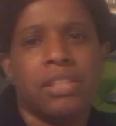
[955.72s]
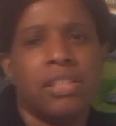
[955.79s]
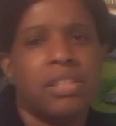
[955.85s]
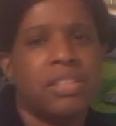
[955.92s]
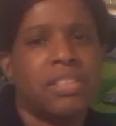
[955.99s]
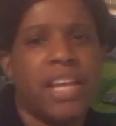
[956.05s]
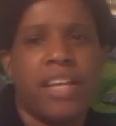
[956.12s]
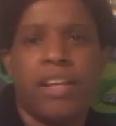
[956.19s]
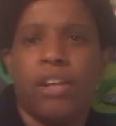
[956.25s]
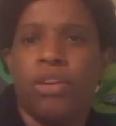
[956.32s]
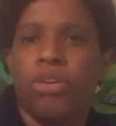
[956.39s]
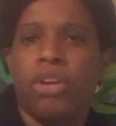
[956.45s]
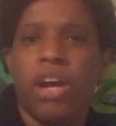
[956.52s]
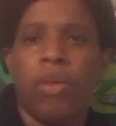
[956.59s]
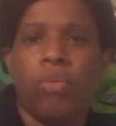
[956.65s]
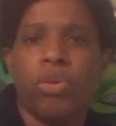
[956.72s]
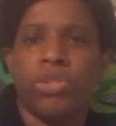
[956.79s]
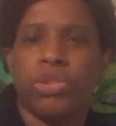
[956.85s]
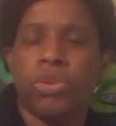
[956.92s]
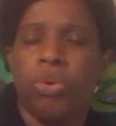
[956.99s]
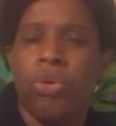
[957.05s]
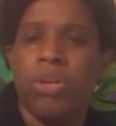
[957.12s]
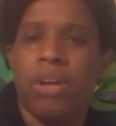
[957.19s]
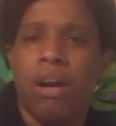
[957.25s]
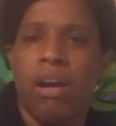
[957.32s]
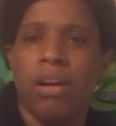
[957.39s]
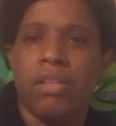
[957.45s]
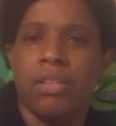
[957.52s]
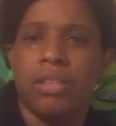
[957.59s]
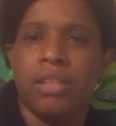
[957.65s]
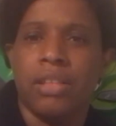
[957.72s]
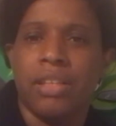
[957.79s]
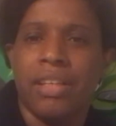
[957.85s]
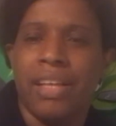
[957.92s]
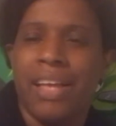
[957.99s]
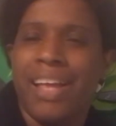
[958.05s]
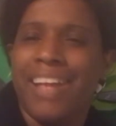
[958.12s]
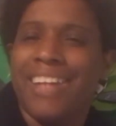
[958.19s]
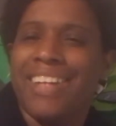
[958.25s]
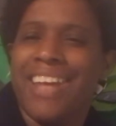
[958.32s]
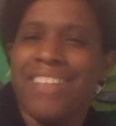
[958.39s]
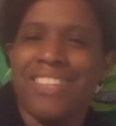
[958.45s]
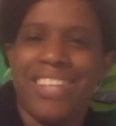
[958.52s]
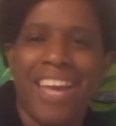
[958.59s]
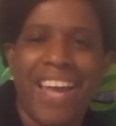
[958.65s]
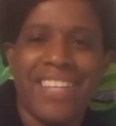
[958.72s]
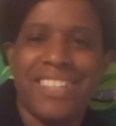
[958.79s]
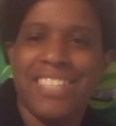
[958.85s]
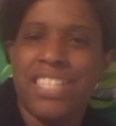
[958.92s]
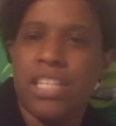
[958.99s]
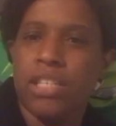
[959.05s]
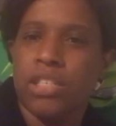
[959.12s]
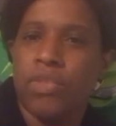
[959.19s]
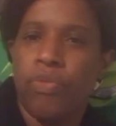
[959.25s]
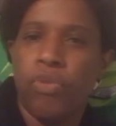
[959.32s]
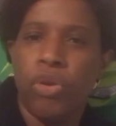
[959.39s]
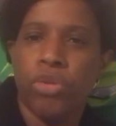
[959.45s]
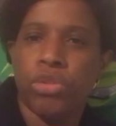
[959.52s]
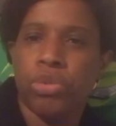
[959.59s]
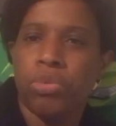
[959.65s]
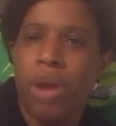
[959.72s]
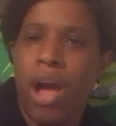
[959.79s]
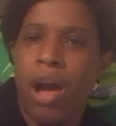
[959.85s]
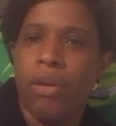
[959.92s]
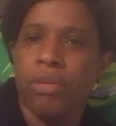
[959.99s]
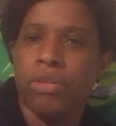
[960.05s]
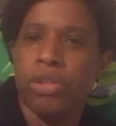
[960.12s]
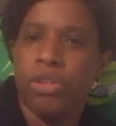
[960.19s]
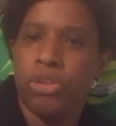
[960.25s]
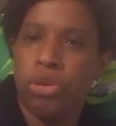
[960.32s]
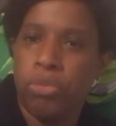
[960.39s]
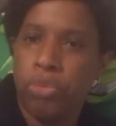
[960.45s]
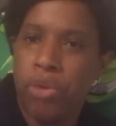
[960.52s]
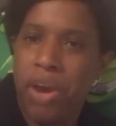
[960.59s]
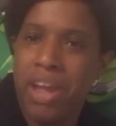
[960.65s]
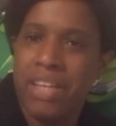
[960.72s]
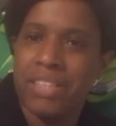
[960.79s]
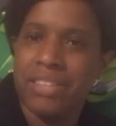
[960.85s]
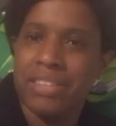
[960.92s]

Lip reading: Take a look at what's going on. Let the ideas float around your brain.